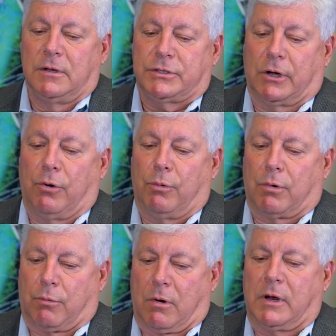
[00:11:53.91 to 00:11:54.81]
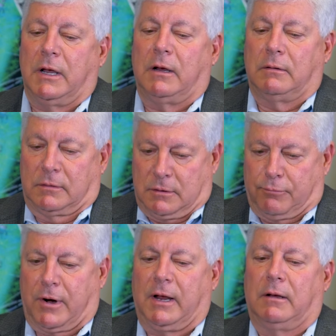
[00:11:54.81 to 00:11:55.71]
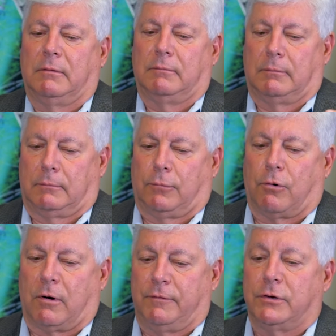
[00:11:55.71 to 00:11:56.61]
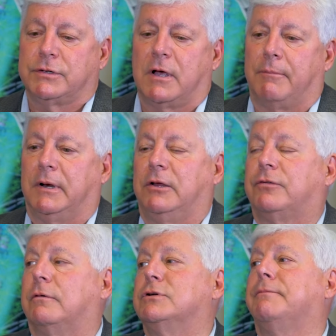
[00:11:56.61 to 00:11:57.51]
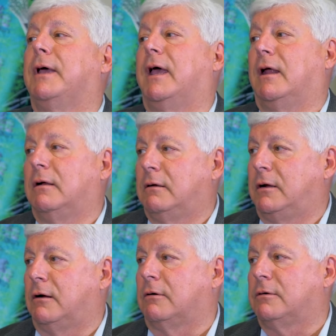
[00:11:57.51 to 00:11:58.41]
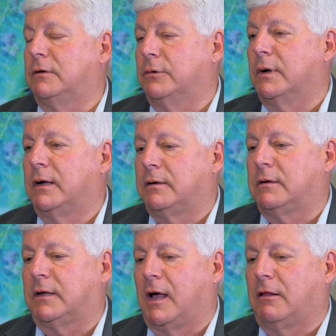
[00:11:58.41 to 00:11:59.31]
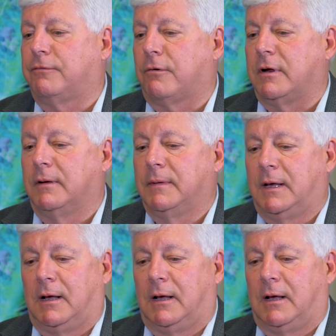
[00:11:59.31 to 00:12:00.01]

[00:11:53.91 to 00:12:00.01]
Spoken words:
So we're working to bring more of those companies from Japan here to California.